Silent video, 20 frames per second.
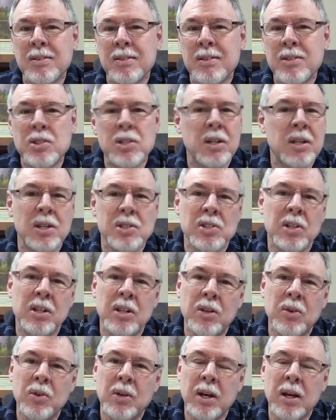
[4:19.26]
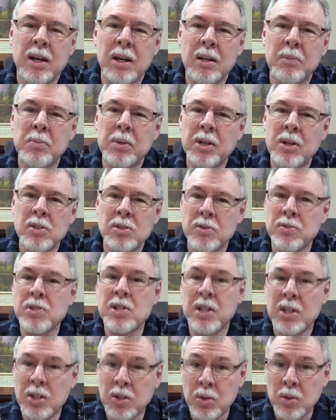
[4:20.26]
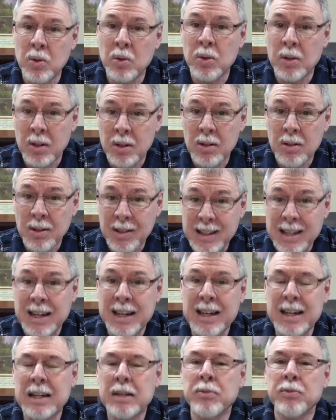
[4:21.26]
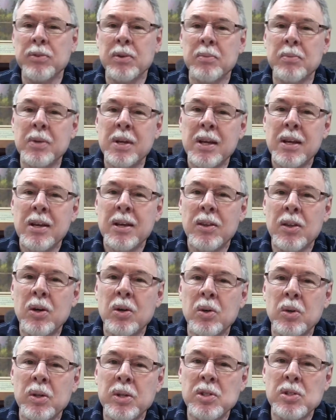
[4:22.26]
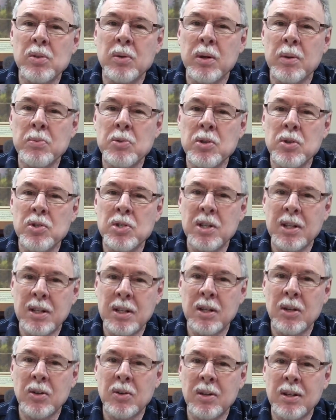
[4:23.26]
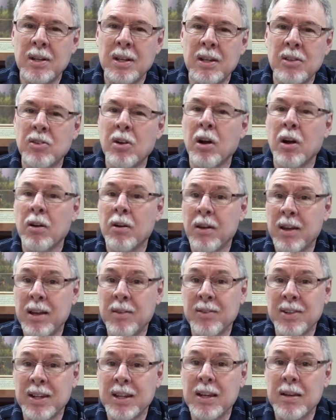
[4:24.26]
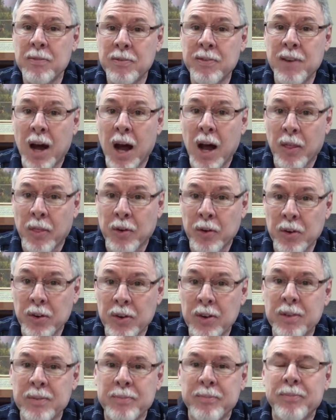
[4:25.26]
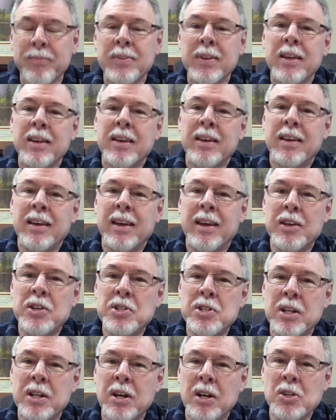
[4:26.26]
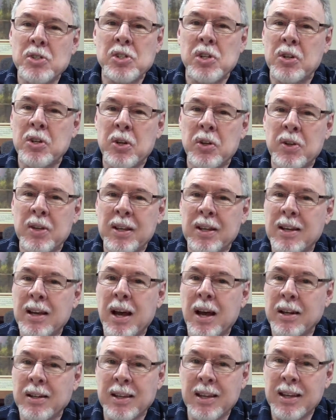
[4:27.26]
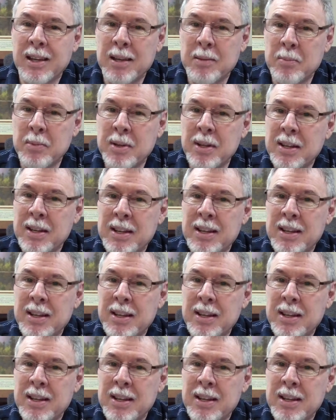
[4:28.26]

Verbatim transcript: She doesn't know God because if she knew God from the Holy Scripture, she'd know that He's our Heavenly Father and she'd also know that God came